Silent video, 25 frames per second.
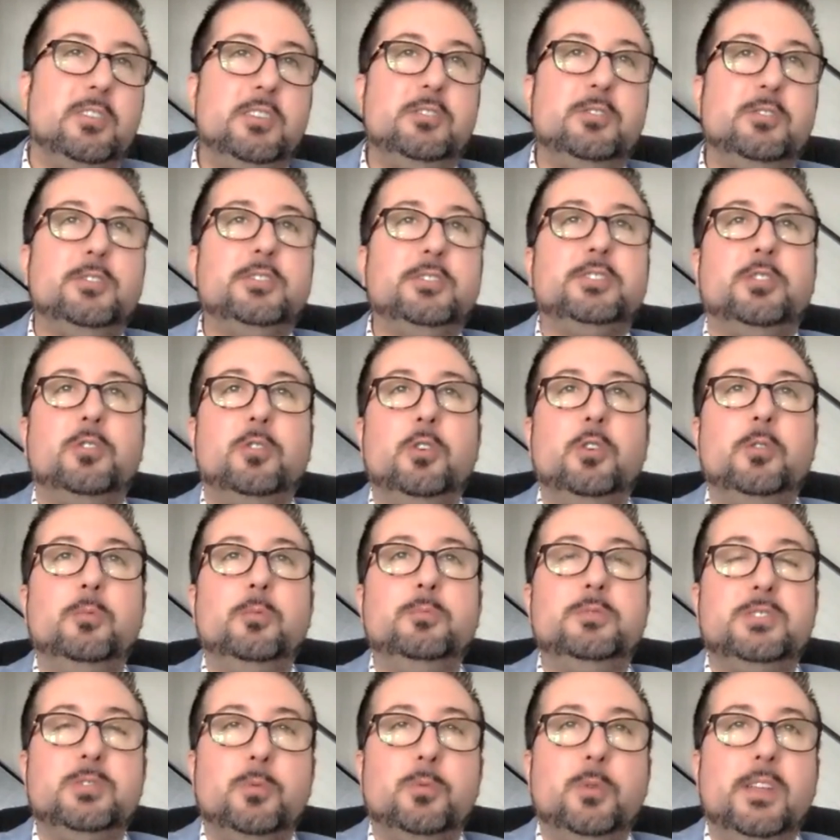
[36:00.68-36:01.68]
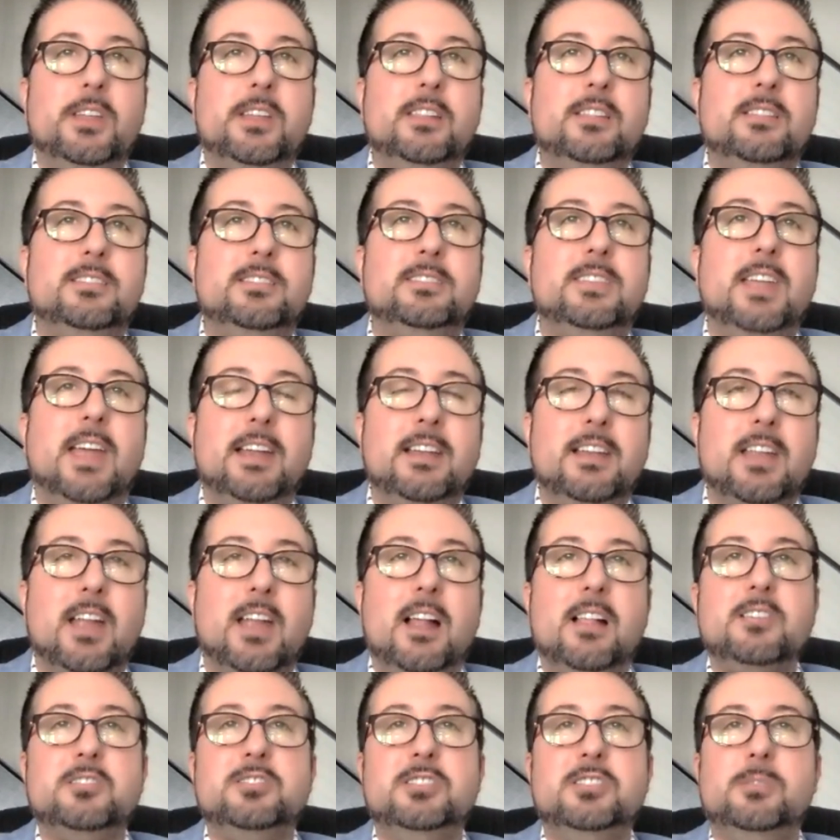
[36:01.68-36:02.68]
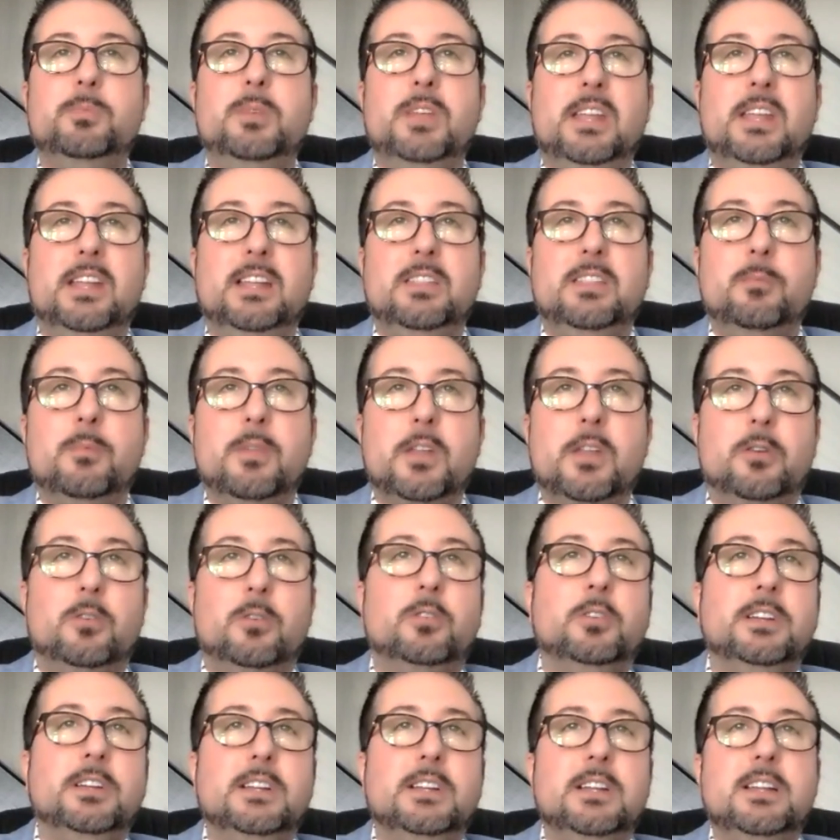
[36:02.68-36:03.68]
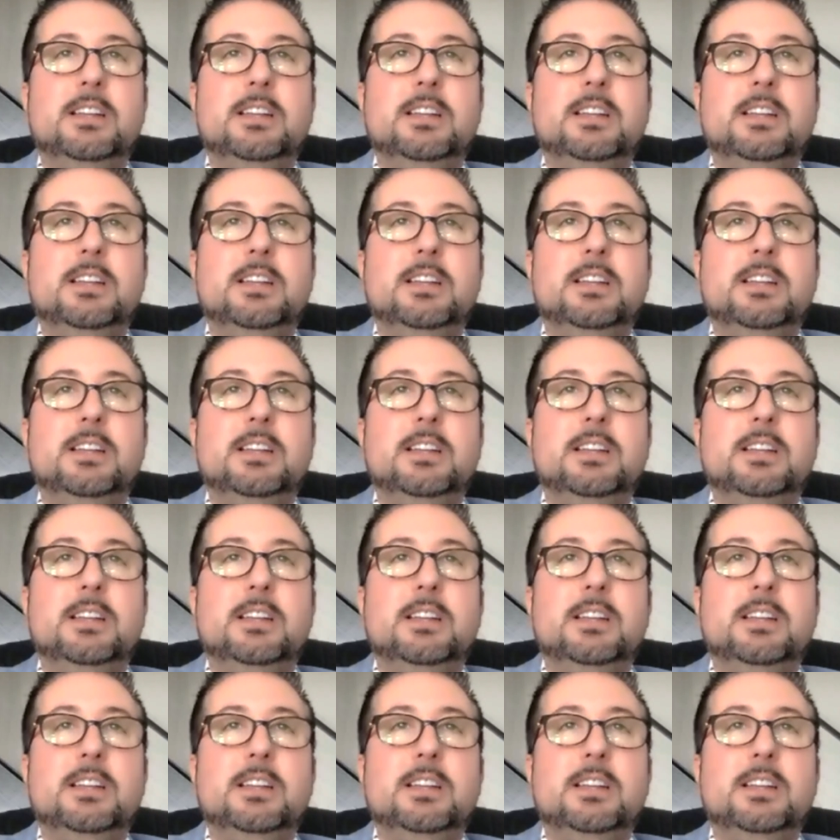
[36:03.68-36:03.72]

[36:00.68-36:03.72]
interest groups, with technology being in the middle.